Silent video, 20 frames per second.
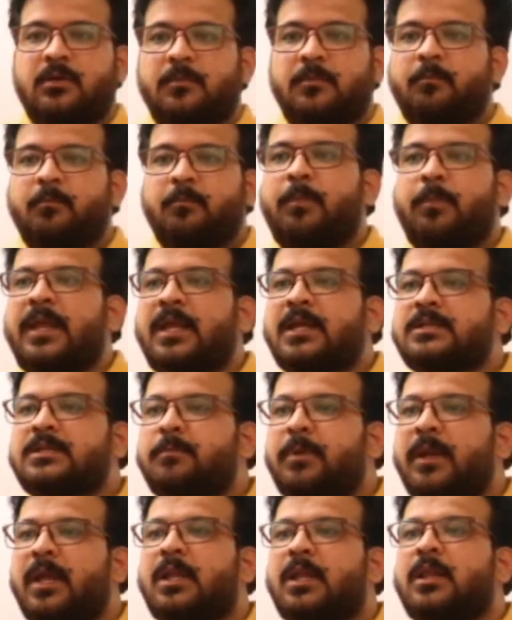please
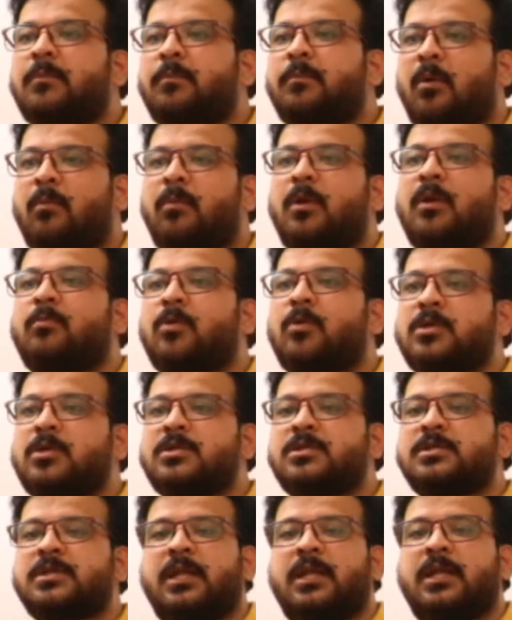bring the problem on the
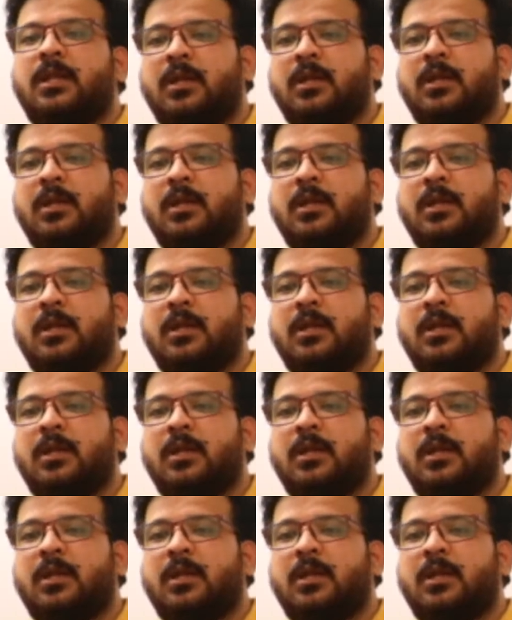screen.